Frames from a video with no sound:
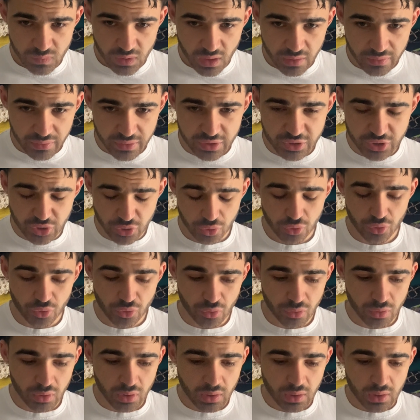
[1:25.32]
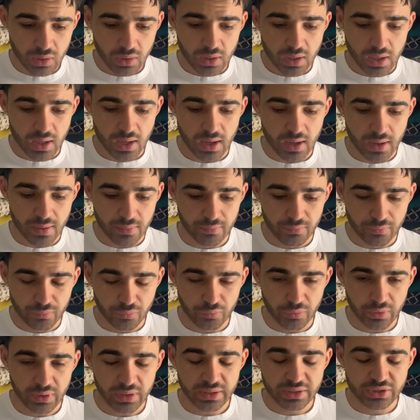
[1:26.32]
the two
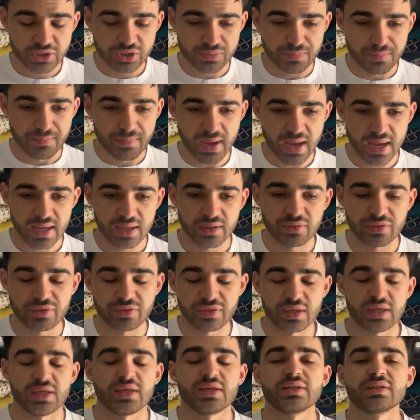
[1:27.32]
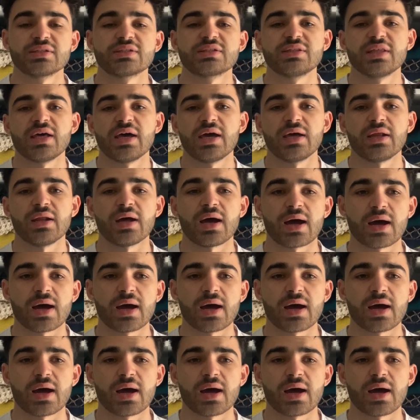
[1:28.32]
really just main things that